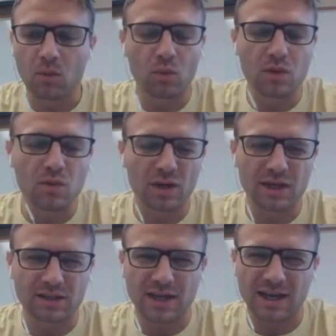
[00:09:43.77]
We won't
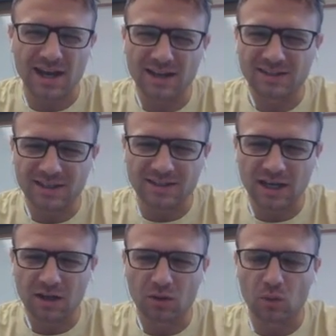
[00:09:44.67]
get into that kind of
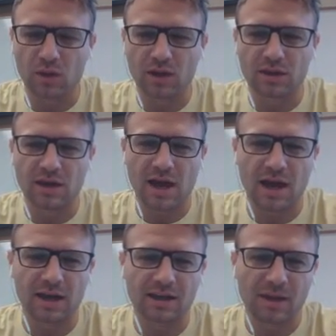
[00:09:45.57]
detail with
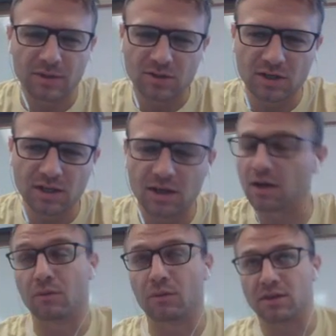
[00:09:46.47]
chemistry
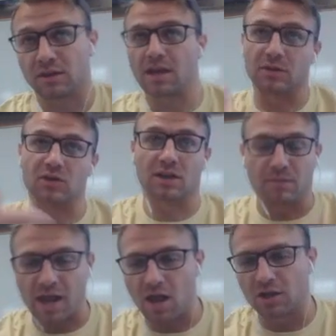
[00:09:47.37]
or with the chemistry in
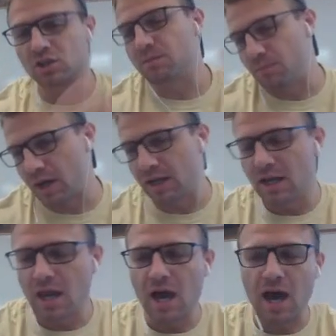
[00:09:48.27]
biology, but
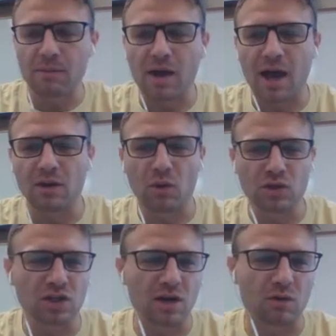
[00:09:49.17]
I
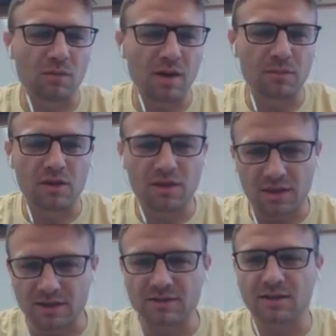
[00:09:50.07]
want you to kind of remember
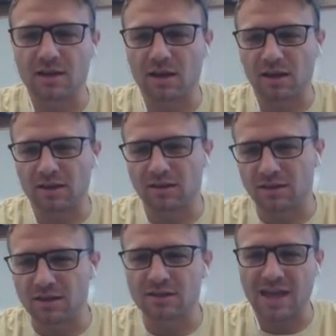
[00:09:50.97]
this
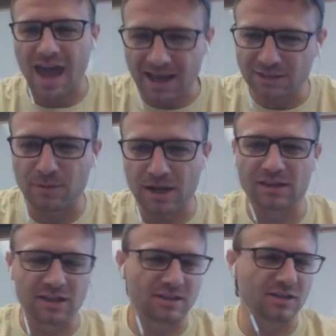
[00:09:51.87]
aspect,
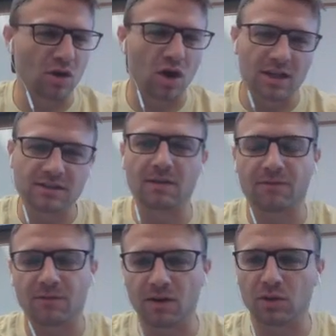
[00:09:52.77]
this concept
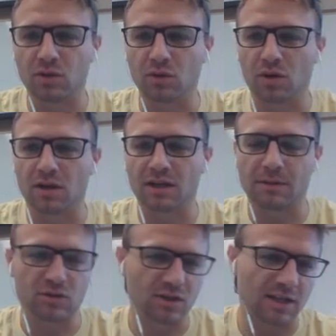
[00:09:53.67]
from your
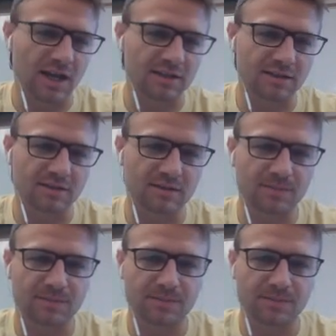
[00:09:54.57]
chemistry classes.